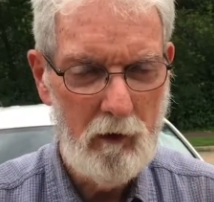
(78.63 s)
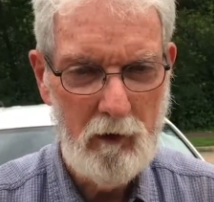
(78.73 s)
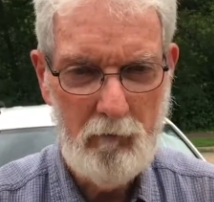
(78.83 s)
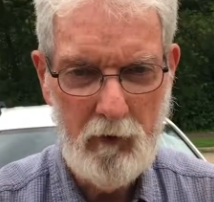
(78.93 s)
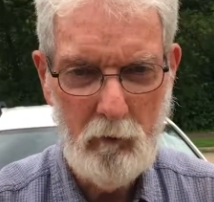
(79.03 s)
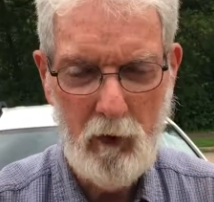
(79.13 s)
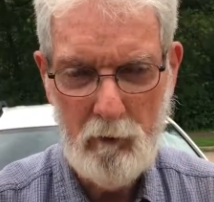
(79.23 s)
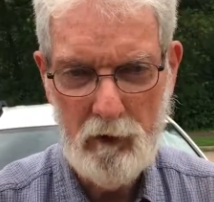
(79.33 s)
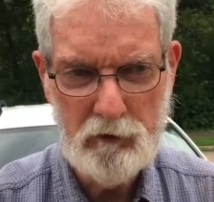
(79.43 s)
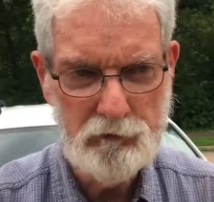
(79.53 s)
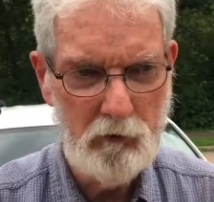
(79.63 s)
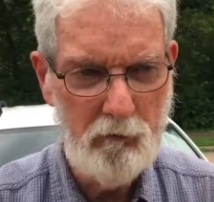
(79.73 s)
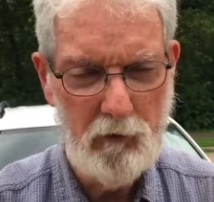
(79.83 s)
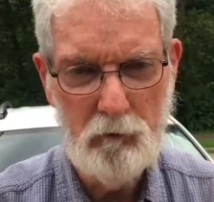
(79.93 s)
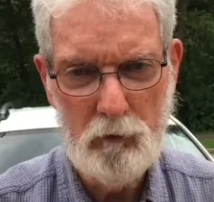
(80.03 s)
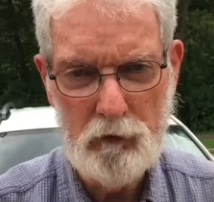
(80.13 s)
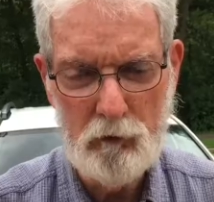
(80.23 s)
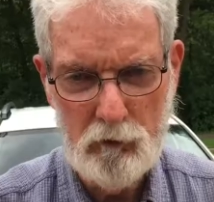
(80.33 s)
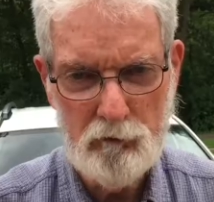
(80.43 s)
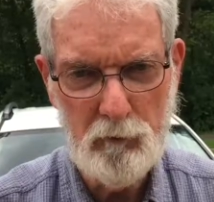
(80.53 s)
and they want to make sure that we
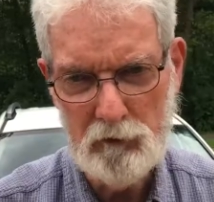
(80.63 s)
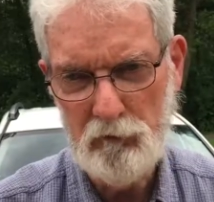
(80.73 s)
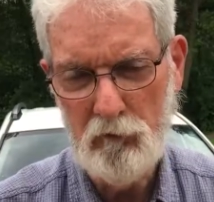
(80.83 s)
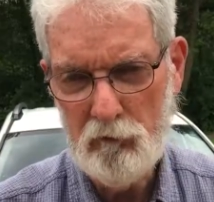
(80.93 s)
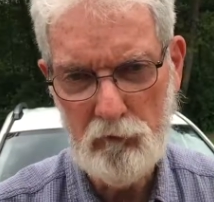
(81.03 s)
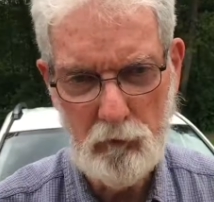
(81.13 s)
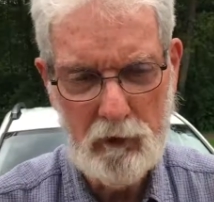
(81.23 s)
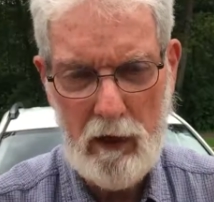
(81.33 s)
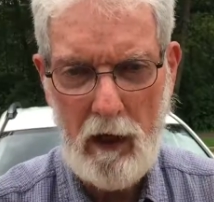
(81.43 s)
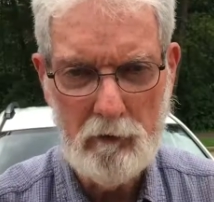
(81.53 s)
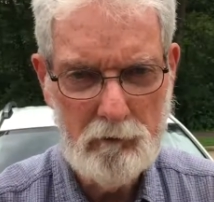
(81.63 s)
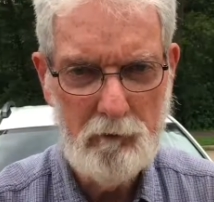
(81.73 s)
do as much as we can.